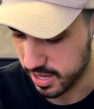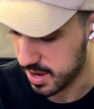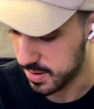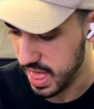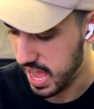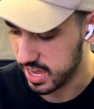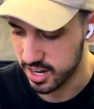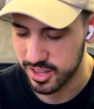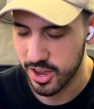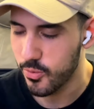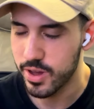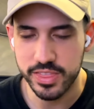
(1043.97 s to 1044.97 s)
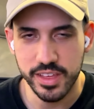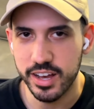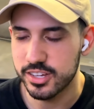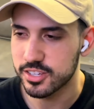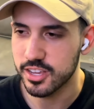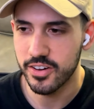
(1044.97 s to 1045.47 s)
I'm not gonna know what the
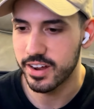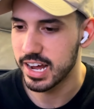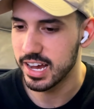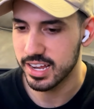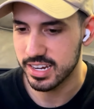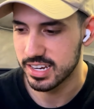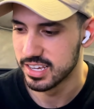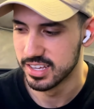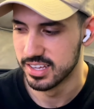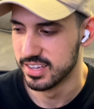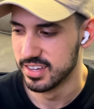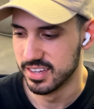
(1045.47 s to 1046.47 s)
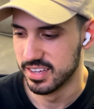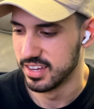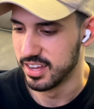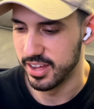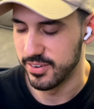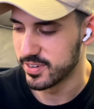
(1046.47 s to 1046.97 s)
hell's going on.
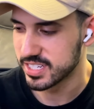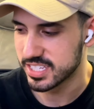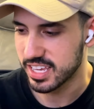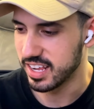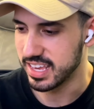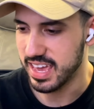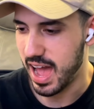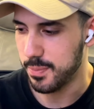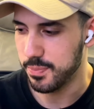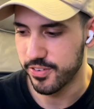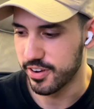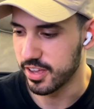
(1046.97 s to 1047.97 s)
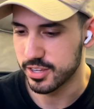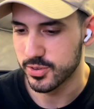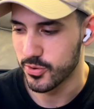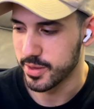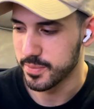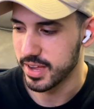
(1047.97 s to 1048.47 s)
And we're just gonna yap for like
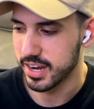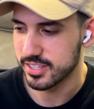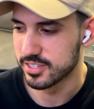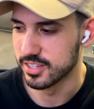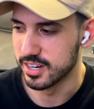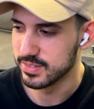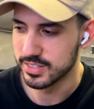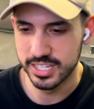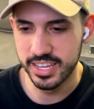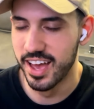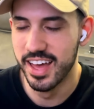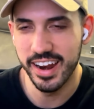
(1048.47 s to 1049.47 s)
20 minutes and I'm just